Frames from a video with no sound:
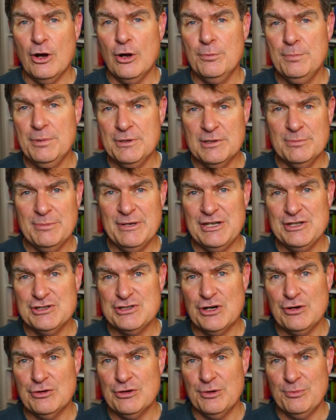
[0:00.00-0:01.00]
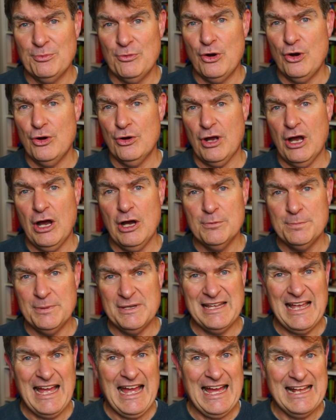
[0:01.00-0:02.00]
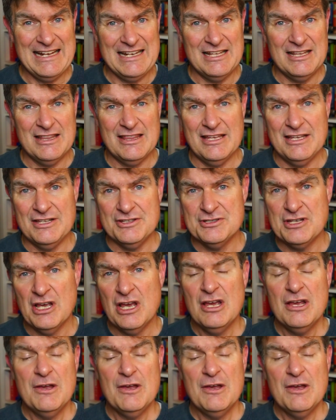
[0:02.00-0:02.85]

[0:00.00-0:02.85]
open to being told I'm wrong, open to adding things.